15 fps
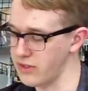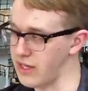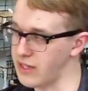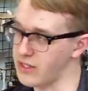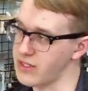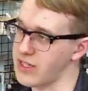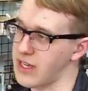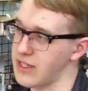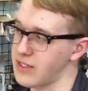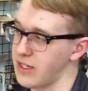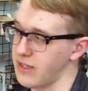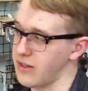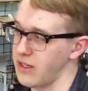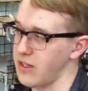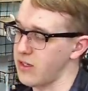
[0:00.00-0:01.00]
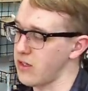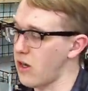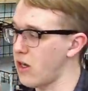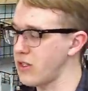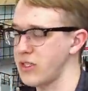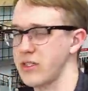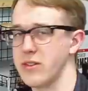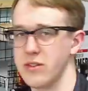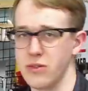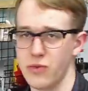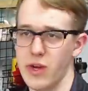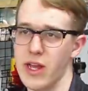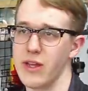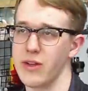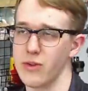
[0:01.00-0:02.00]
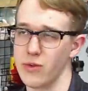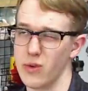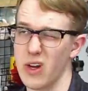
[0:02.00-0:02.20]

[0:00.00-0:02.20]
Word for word: that just has like the caution red,